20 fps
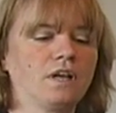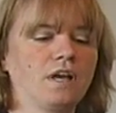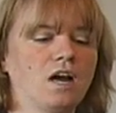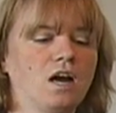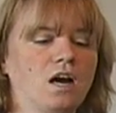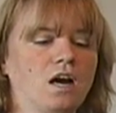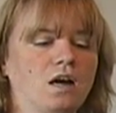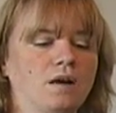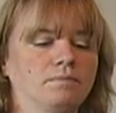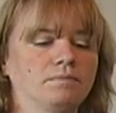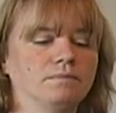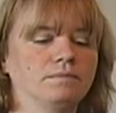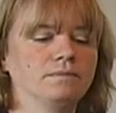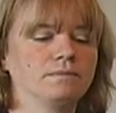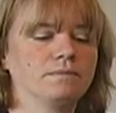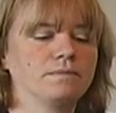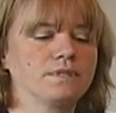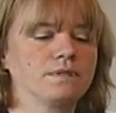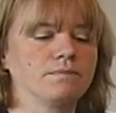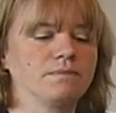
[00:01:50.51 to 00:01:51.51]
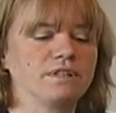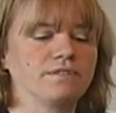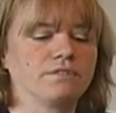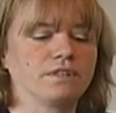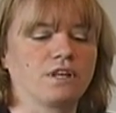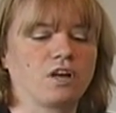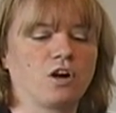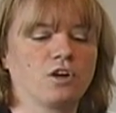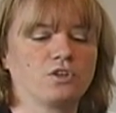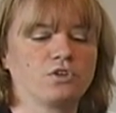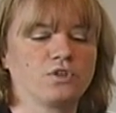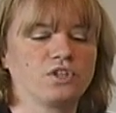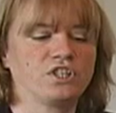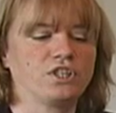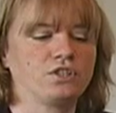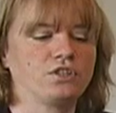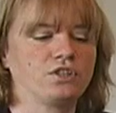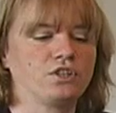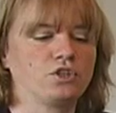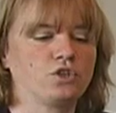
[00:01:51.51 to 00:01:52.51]
some different
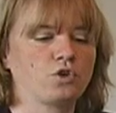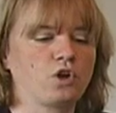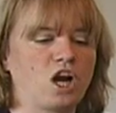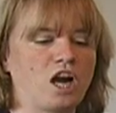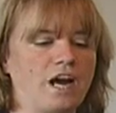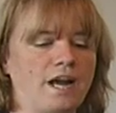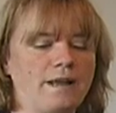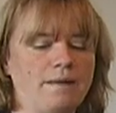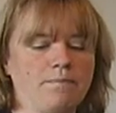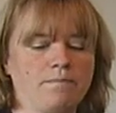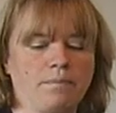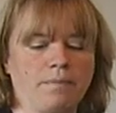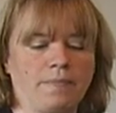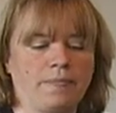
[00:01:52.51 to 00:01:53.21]
cartridges to try.